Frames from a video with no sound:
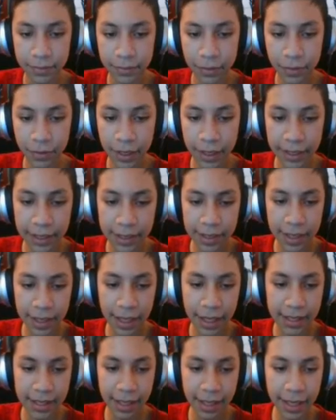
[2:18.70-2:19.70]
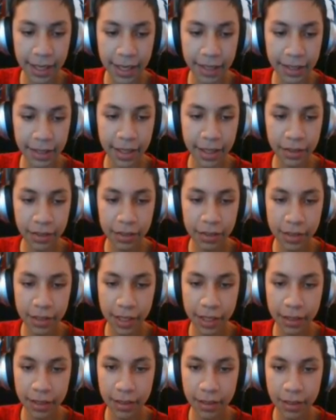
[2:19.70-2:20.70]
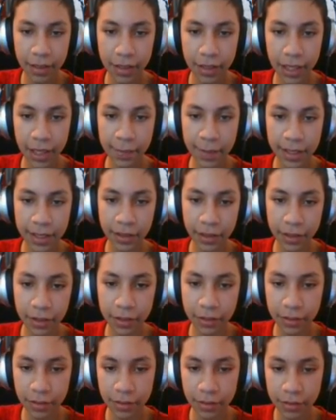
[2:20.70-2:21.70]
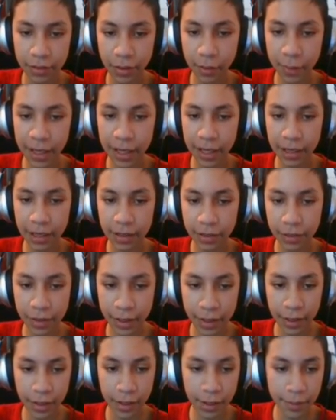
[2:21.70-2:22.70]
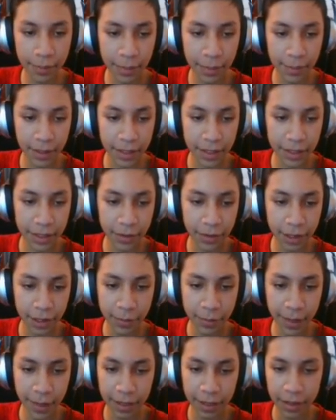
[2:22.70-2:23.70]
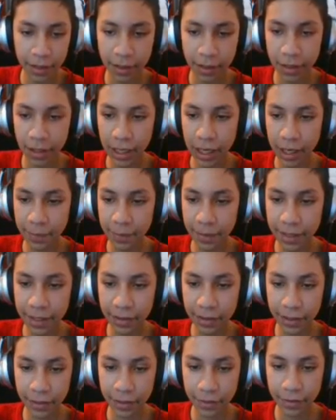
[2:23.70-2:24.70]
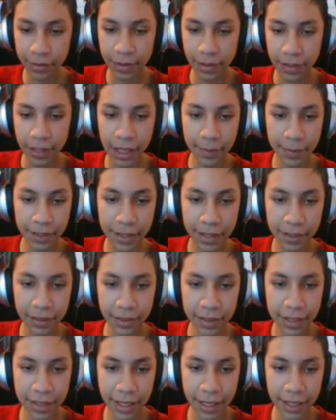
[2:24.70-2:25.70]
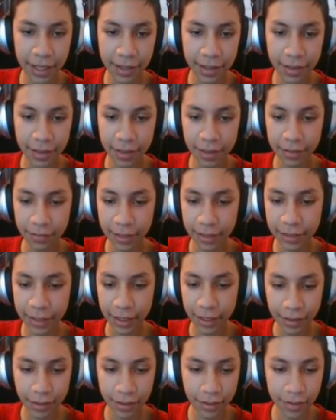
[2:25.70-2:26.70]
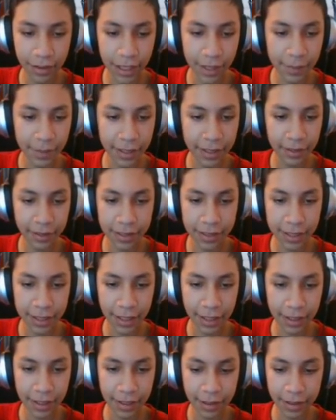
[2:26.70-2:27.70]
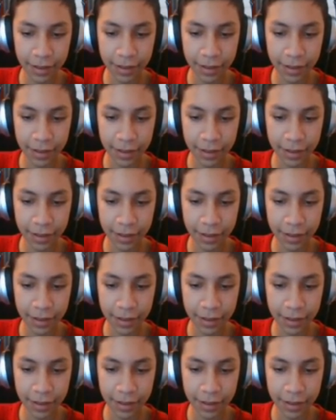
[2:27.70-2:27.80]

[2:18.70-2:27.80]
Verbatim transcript: Okay, this guy is the king of the other side. I'm gonna kill you. Oh my god. Okay. Um, I'm gonna kill you, man. I'm gonna kill you. I'm gonna kill this guy. Right there. Okay, I'm gonna kill this guy.